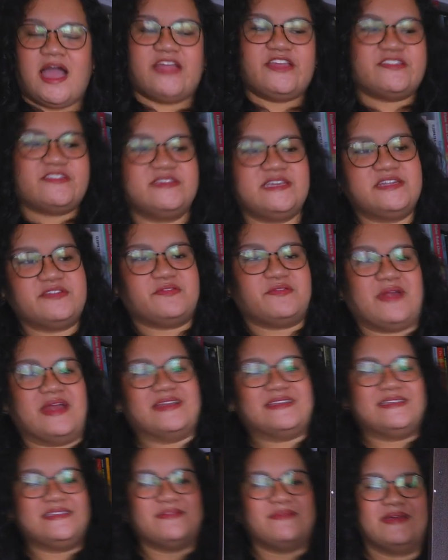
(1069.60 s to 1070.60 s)
just need to
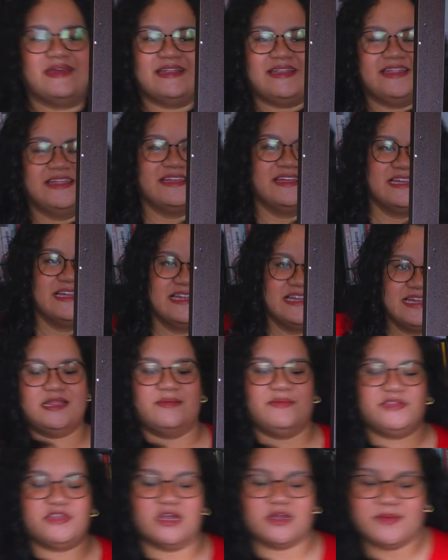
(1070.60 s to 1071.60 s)
rest a bit. Let
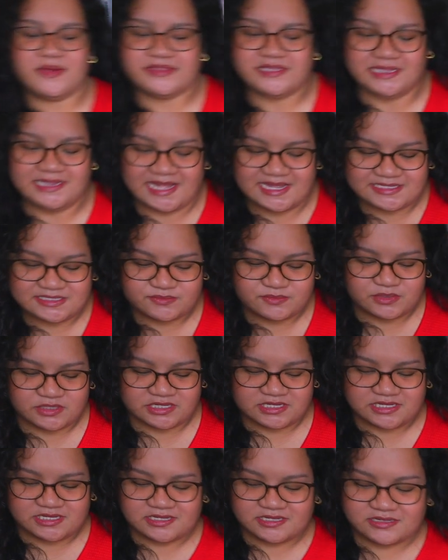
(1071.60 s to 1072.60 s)
me talk about the last
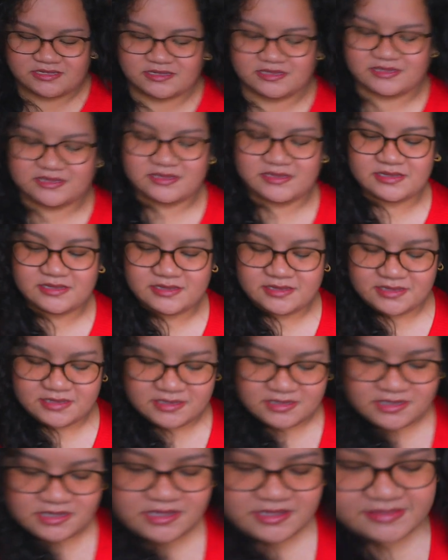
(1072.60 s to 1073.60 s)
book
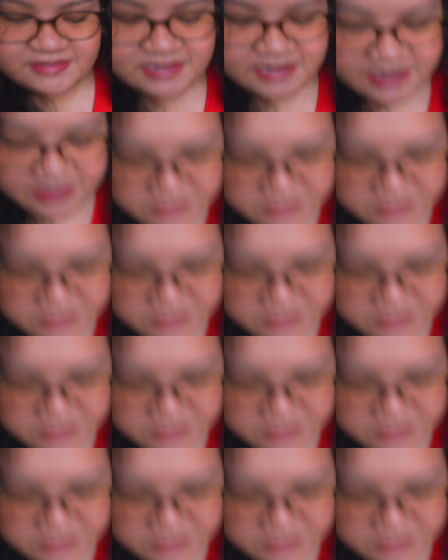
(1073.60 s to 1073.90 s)
that I